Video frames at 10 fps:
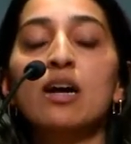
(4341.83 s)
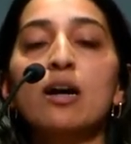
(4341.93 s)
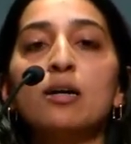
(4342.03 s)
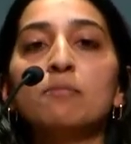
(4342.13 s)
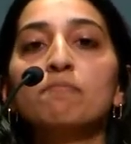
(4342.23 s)

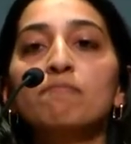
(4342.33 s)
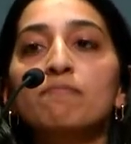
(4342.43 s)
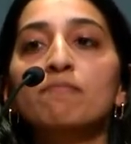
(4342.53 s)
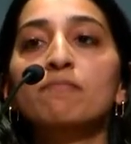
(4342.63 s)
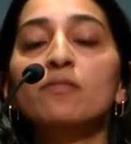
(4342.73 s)

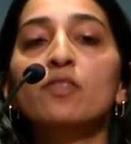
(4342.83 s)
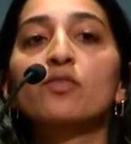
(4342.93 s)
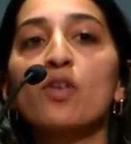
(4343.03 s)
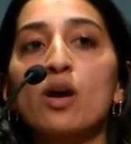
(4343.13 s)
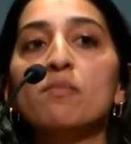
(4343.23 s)

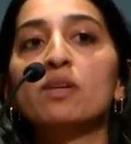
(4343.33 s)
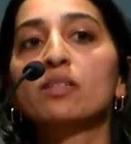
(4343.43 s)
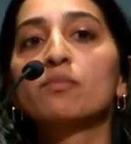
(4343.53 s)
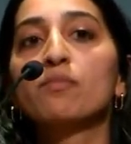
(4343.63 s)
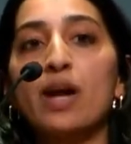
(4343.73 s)
from
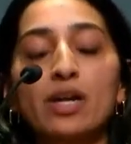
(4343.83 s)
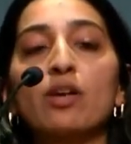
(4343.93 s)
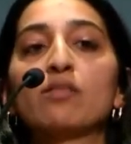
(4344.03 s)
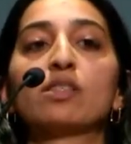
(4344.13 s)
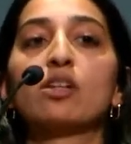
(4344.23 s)

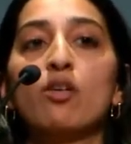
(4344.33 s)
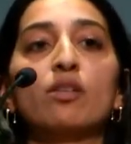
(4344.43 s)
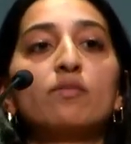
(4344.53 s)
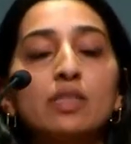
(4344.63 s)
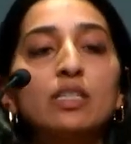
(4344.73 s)
backgrounds that
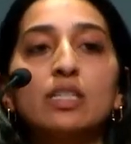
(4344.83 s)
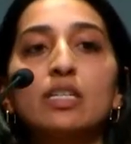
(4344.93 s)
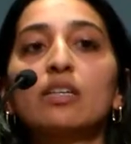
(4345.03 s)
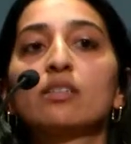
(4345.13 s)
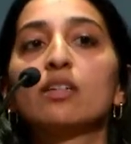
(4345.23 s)
aren't
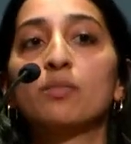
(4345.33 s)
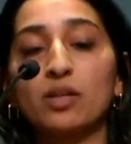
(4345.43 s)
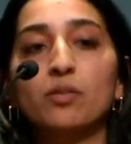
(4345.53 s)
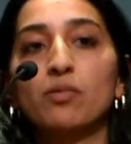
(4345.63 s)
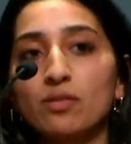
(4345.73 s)
really
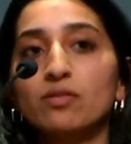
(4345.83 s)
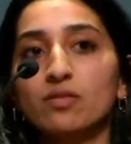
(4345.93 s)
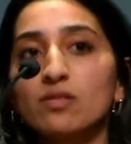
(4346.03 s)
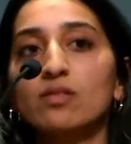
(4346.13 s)
applicable.